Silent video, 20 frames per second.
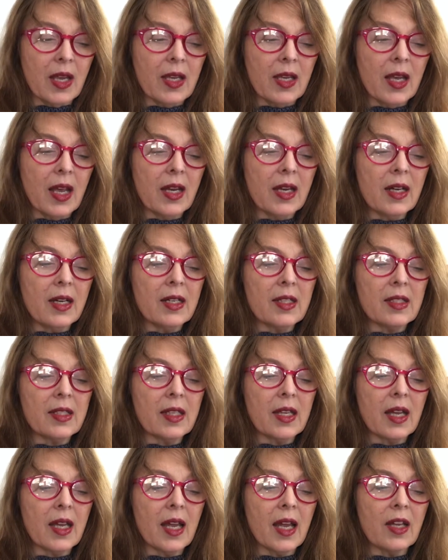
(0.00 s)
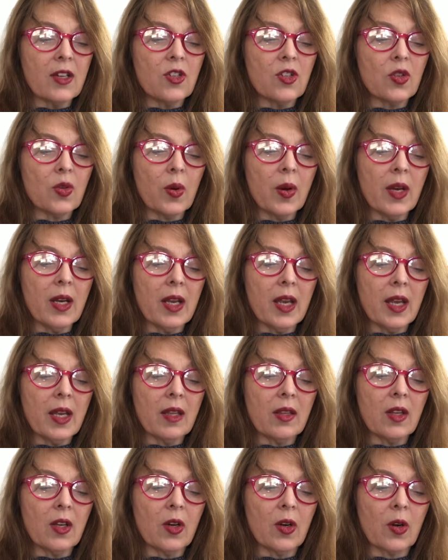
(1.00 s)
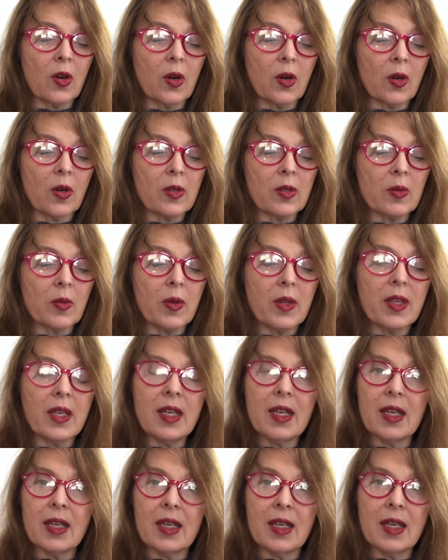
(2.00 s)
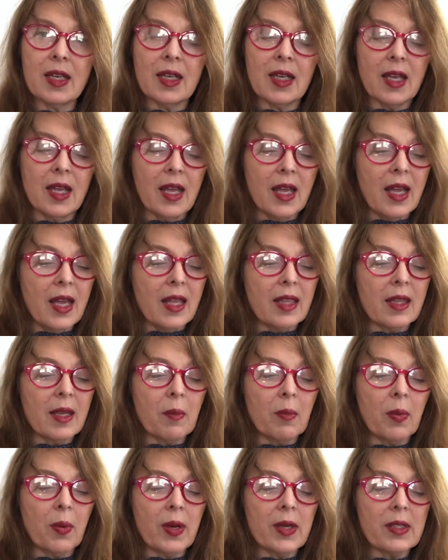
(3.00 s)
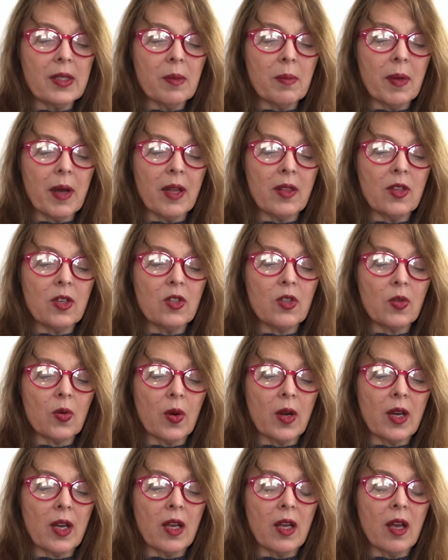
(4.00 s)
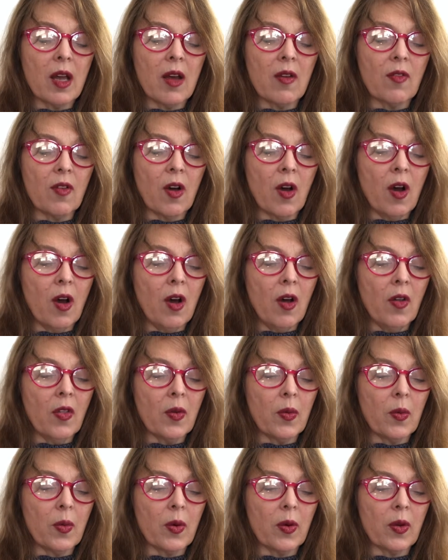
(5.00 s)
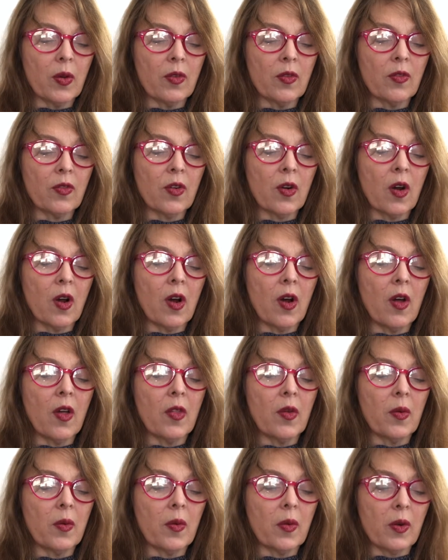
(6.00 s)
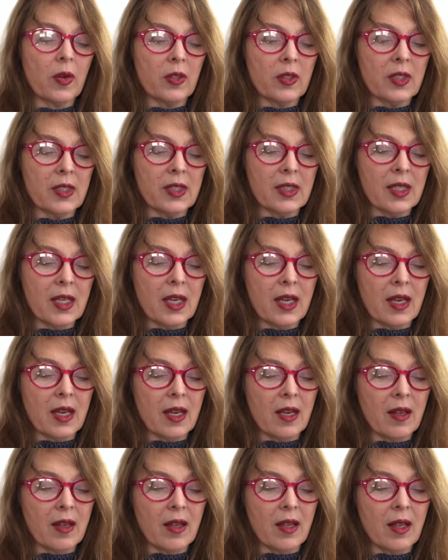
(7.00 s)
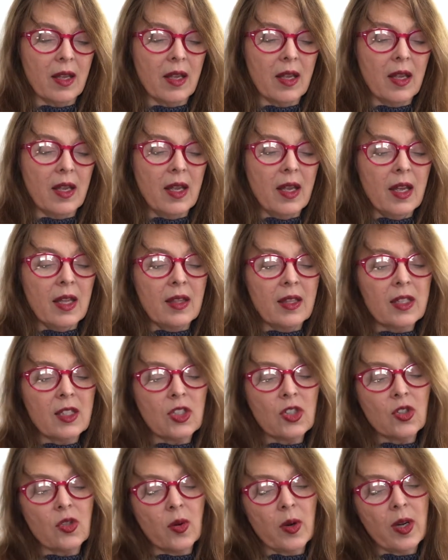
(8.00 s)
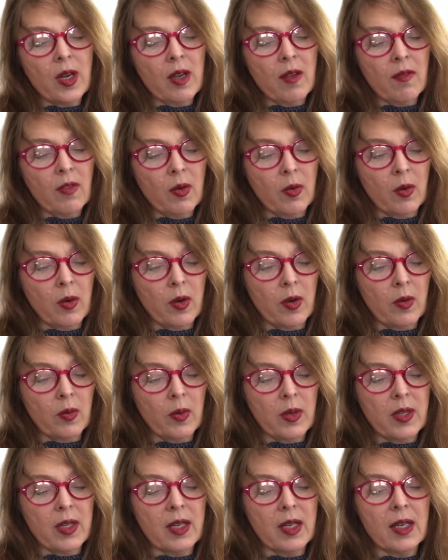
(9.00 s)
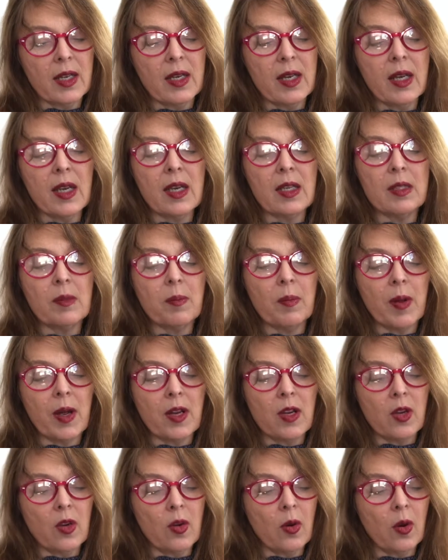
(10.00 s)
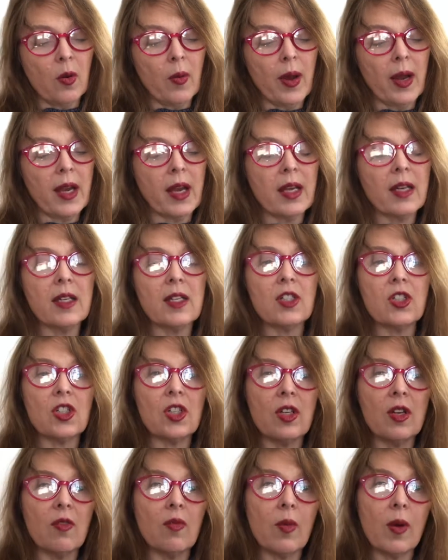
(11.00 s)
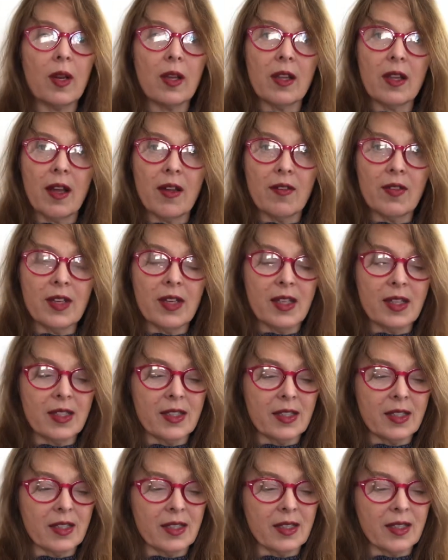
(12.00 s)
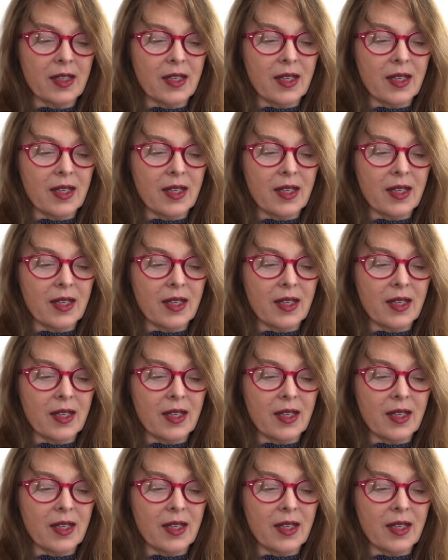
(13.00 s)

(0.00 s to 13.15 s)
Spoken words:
Yet it is a joining that occurs within that brings about the joining of all the world for all the world to see. This joining of the world within is but your recognition of what love is,